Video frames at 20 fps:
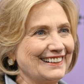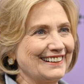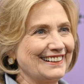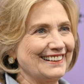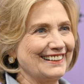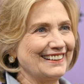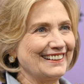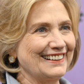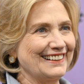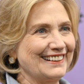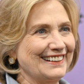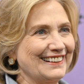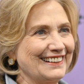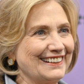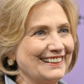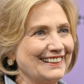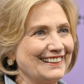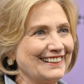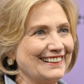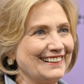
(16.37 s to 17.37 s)

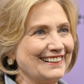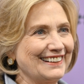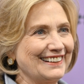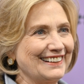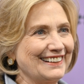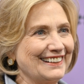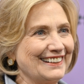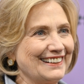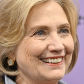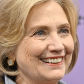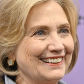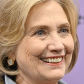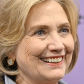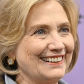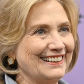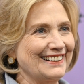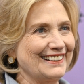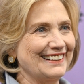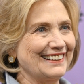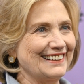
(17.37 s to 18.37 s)

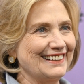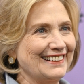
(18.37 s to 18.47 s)
Nothing is said.